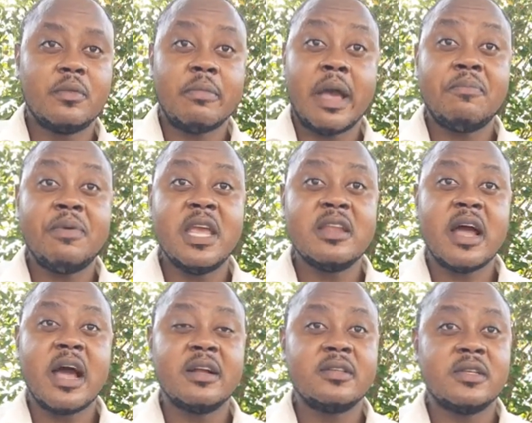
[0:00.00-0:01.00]
By being
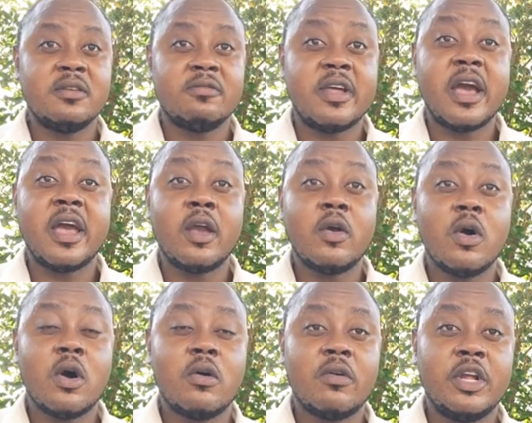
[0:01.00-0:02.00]
active, they are
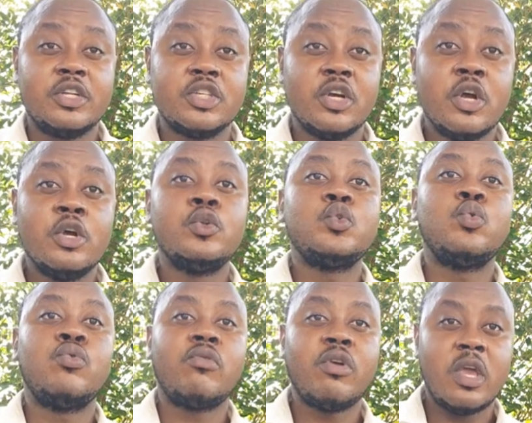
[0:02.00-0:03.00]
encouraged
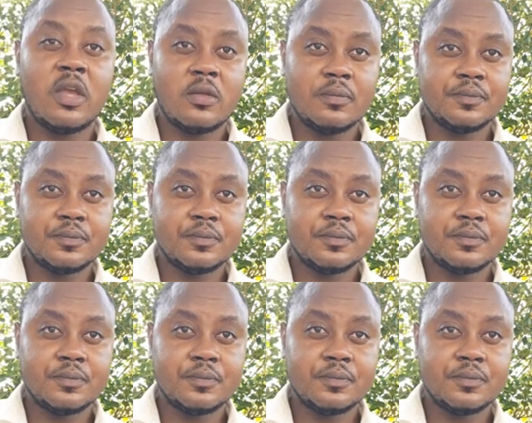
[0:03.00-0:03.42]
to read.